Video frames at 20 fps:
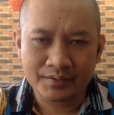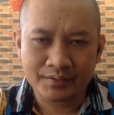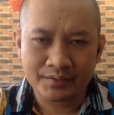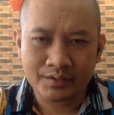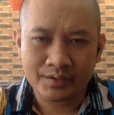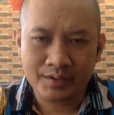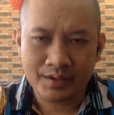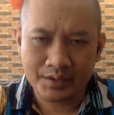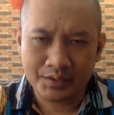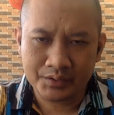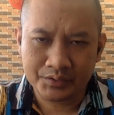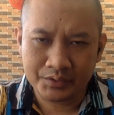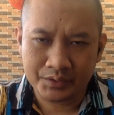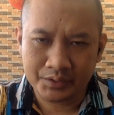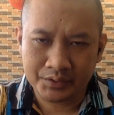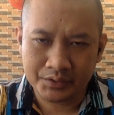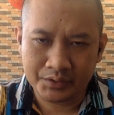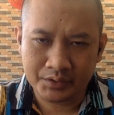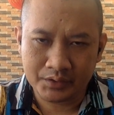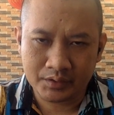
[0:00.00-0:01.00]
ladies and
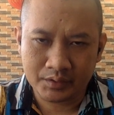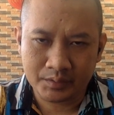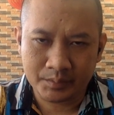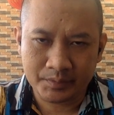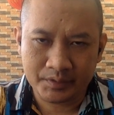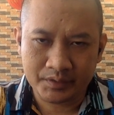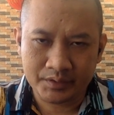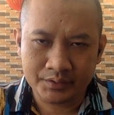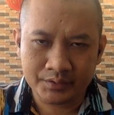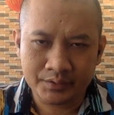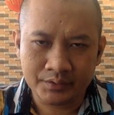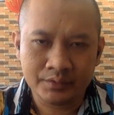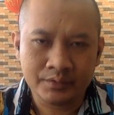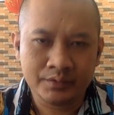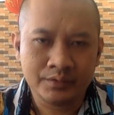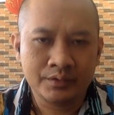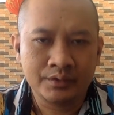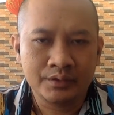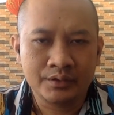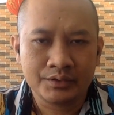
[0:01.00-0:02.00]
gentlemen,
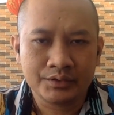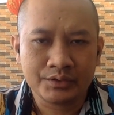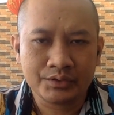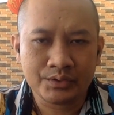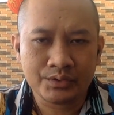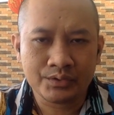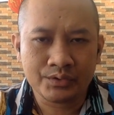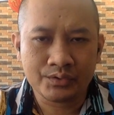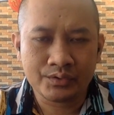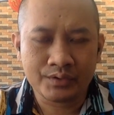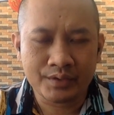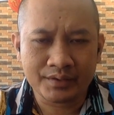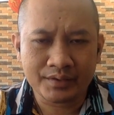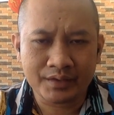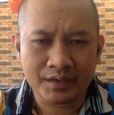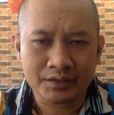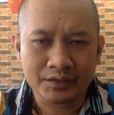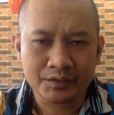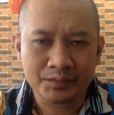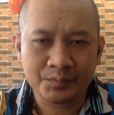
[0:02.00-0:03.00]
so let
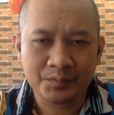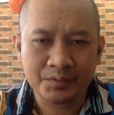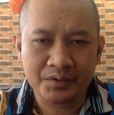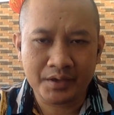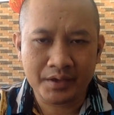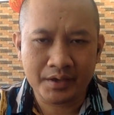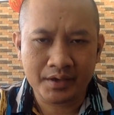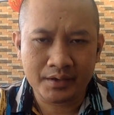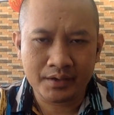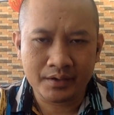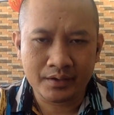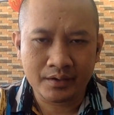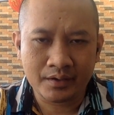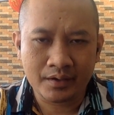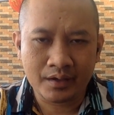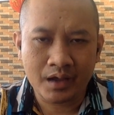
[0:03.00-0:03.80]
us begin